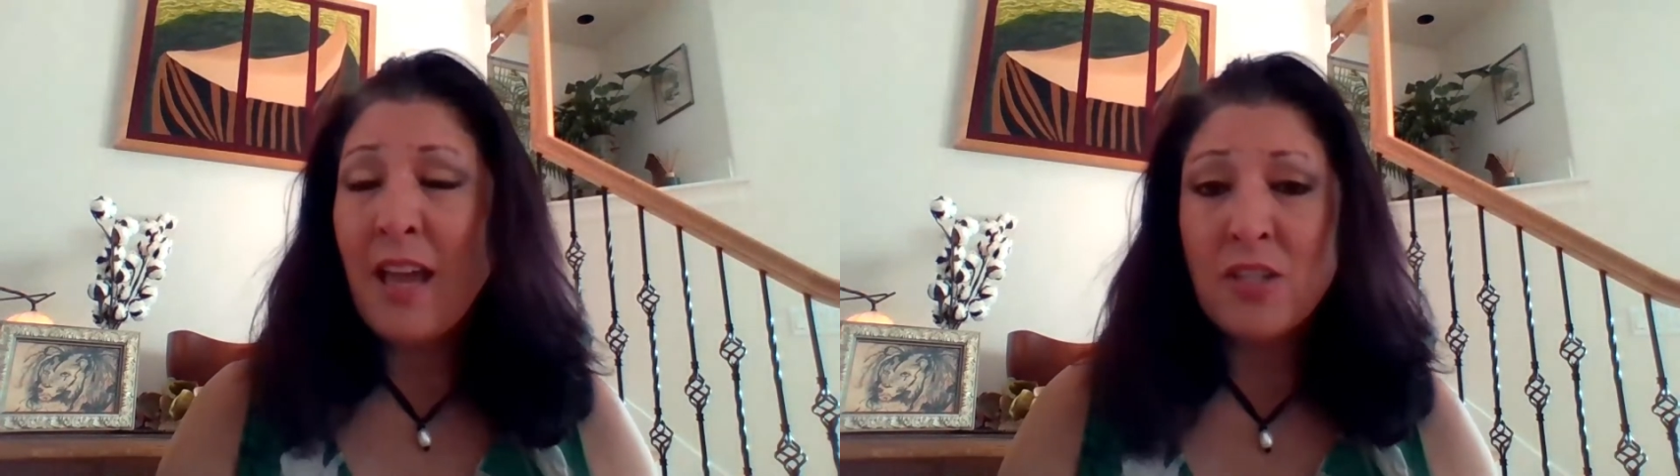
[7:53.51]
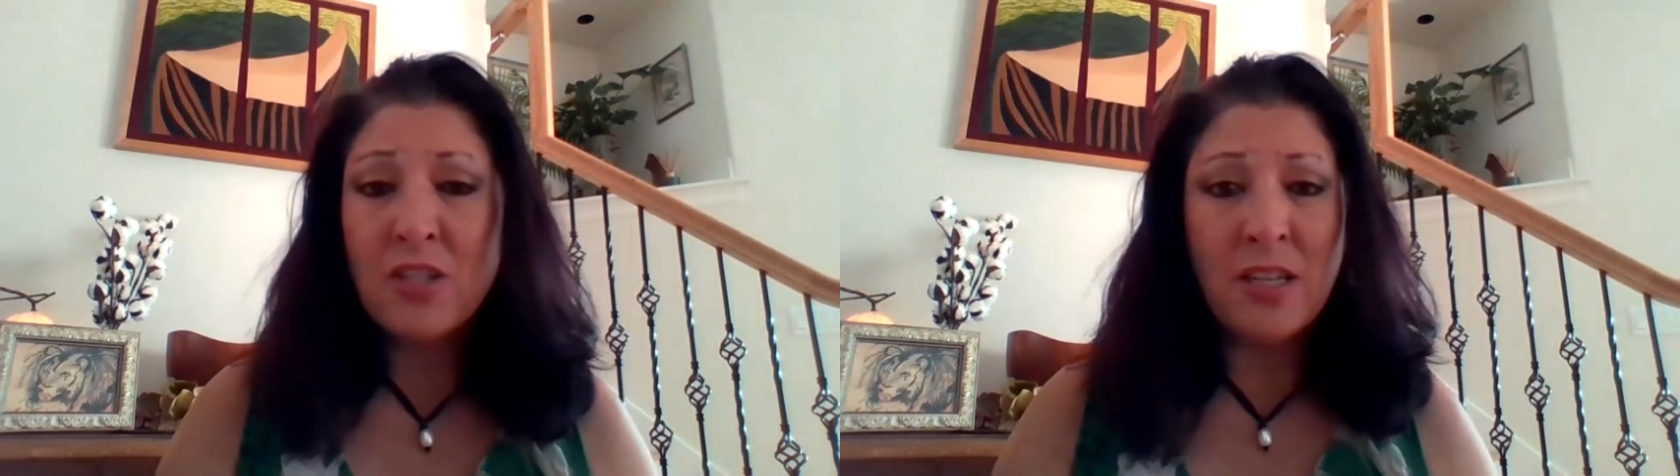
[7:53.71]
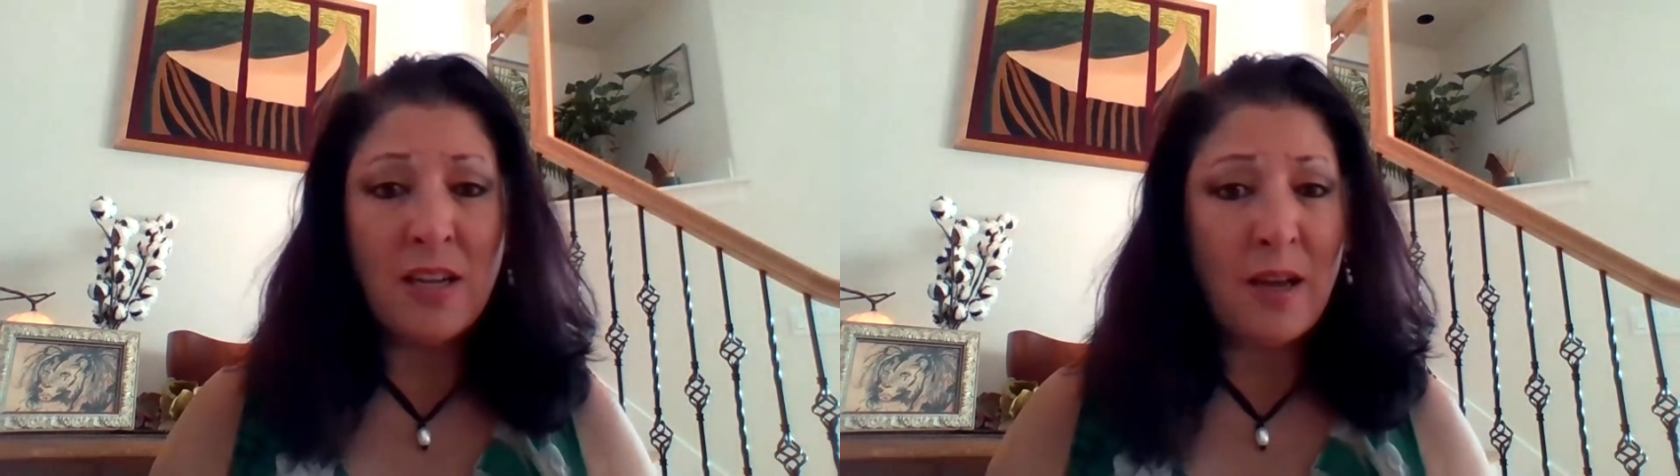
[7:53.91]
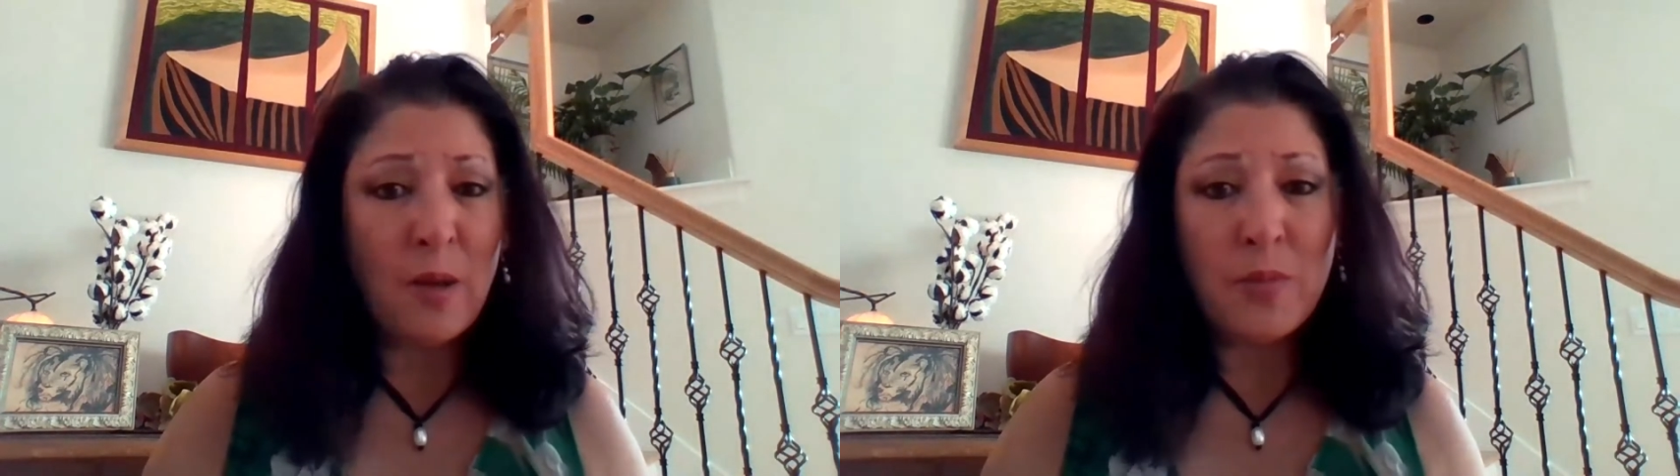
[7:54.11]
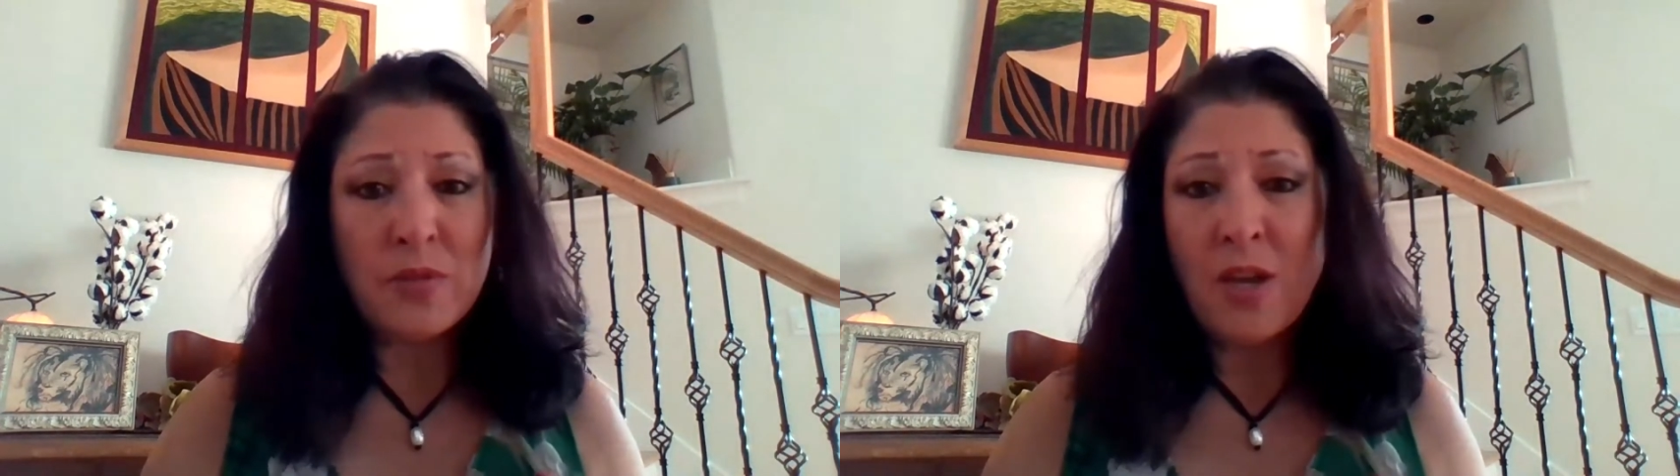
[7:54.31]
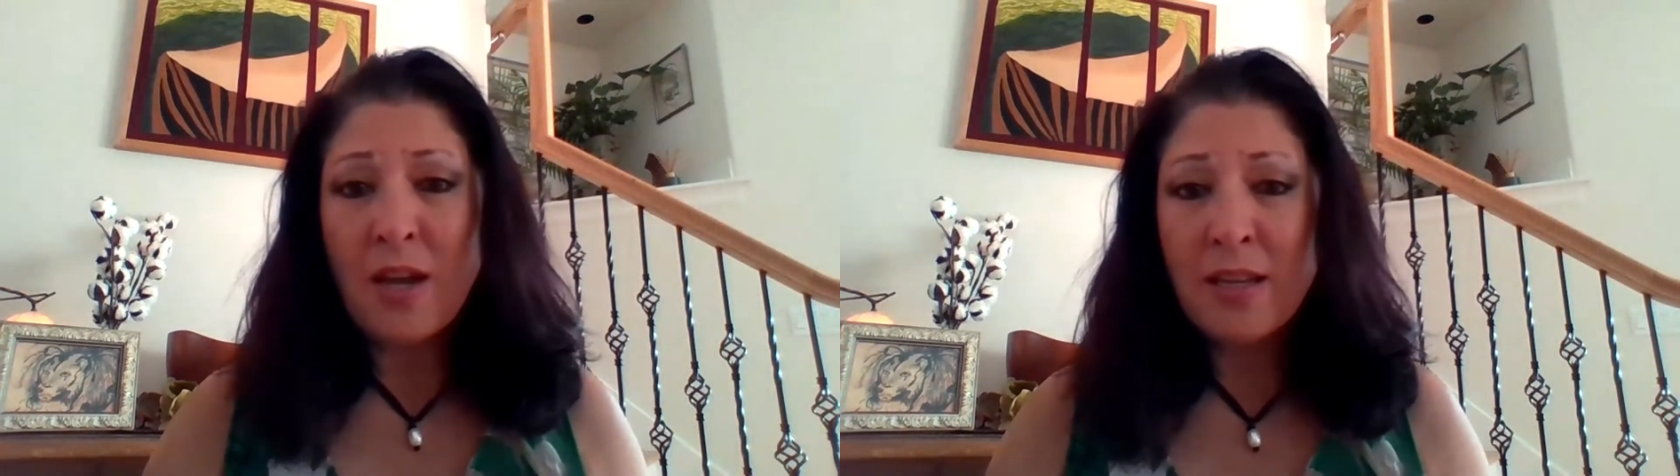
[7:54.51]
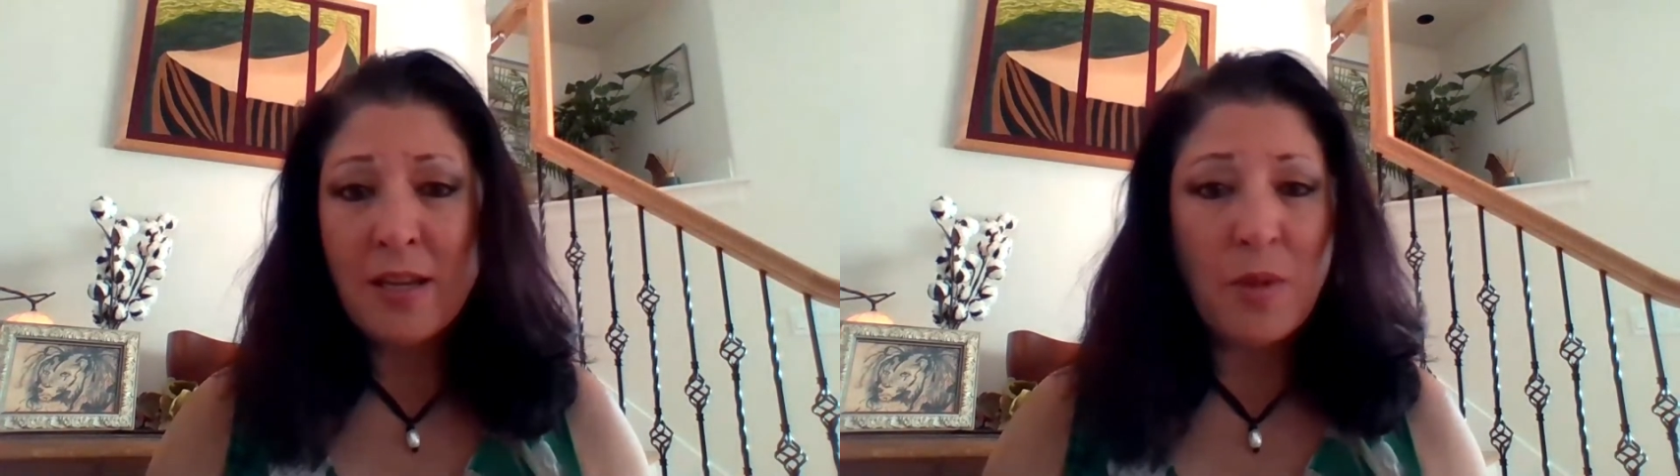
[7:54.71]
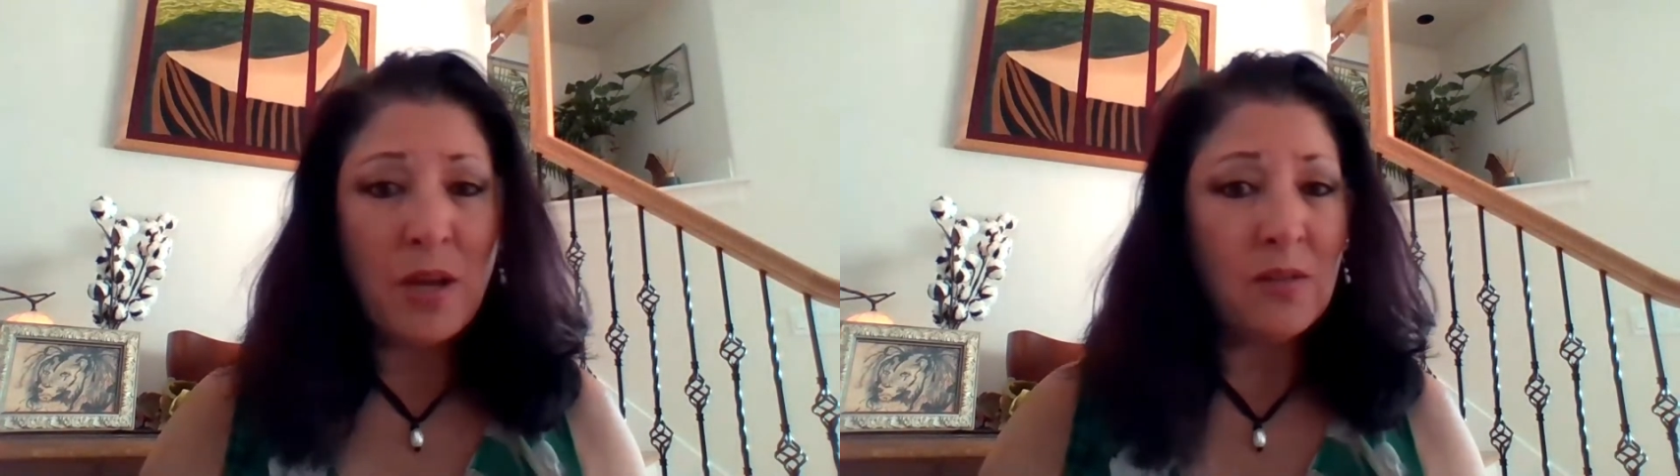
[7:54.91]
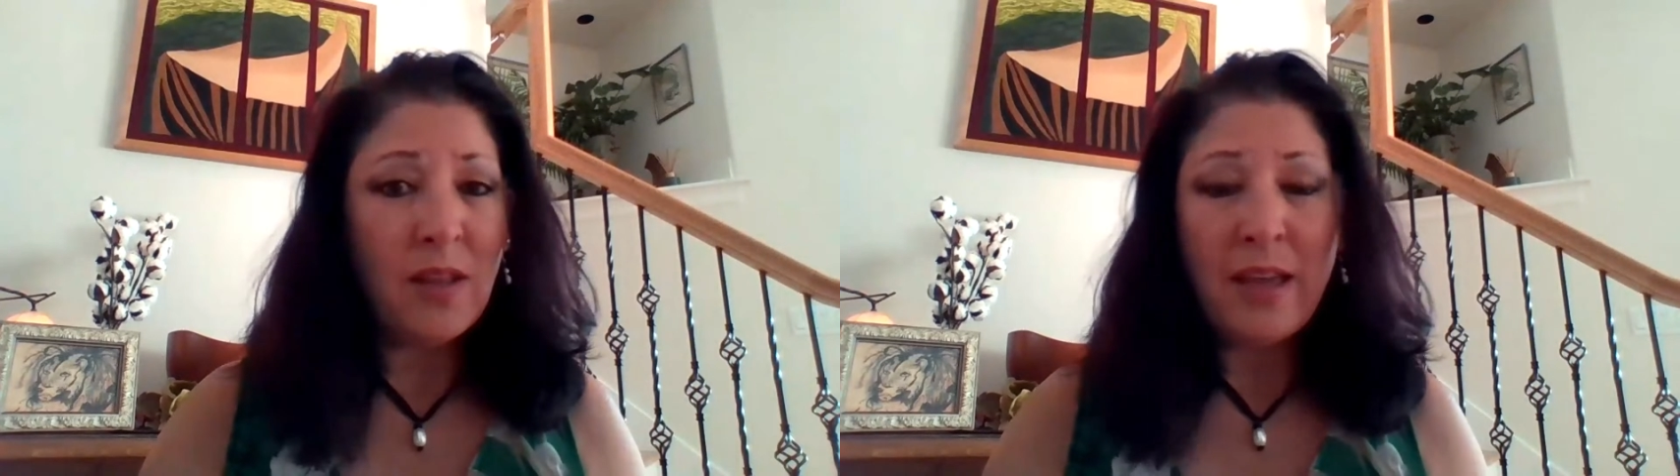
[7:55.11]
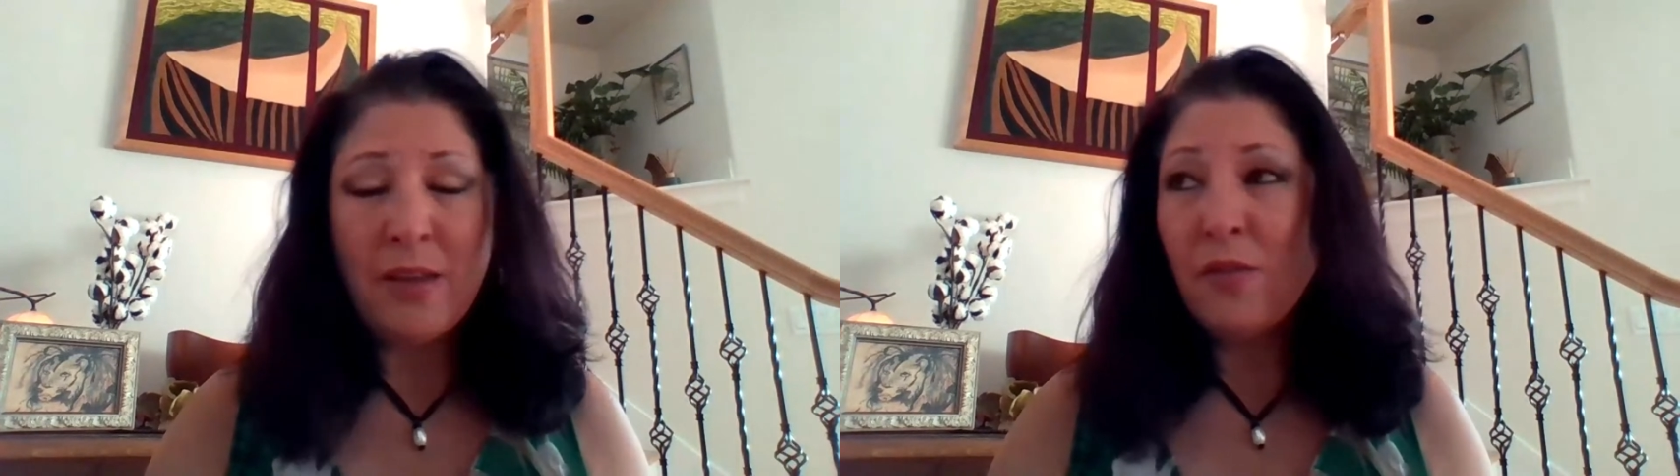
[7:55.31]
catching up and talking about
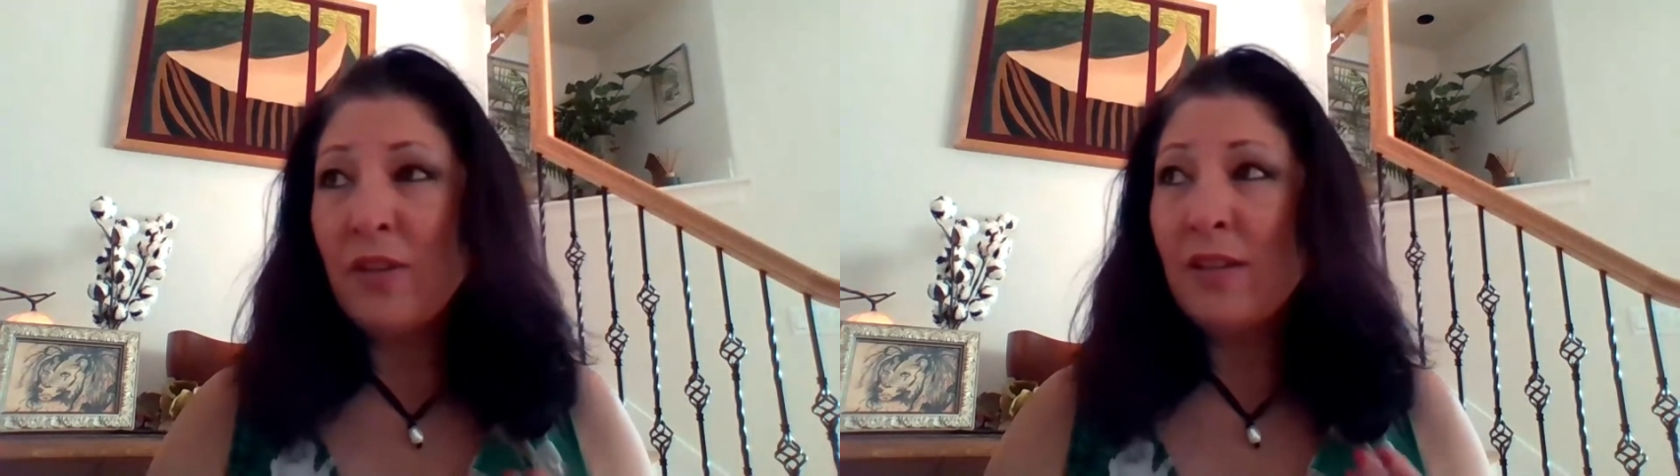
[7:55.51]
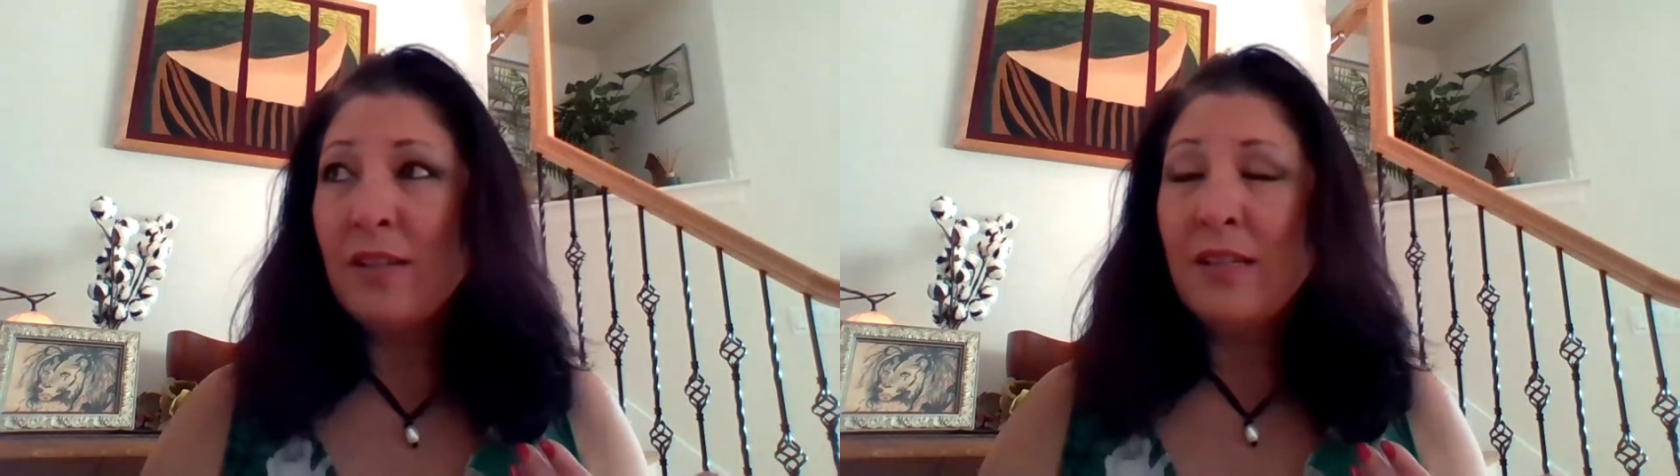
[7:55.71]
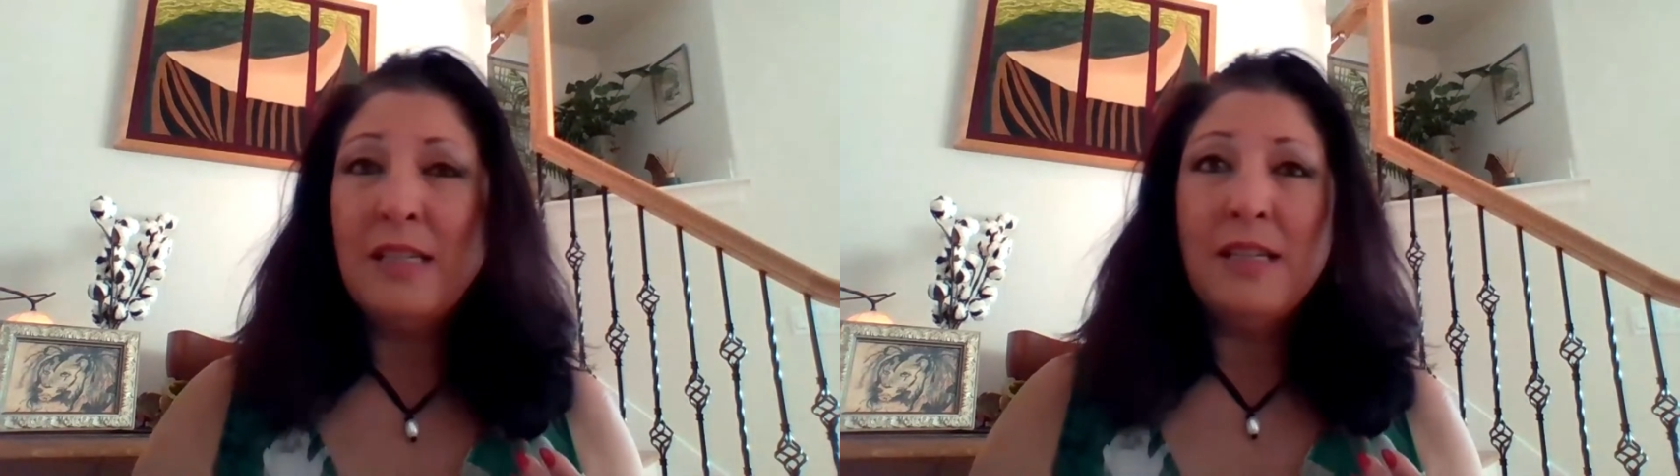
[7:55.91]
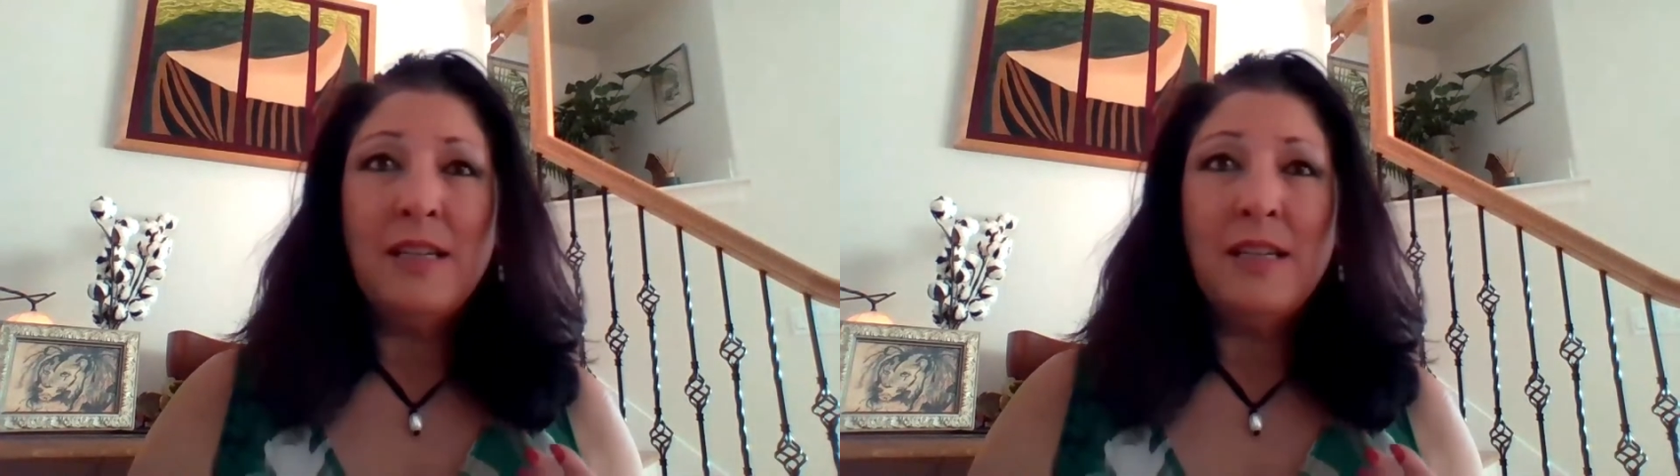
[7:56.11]
life and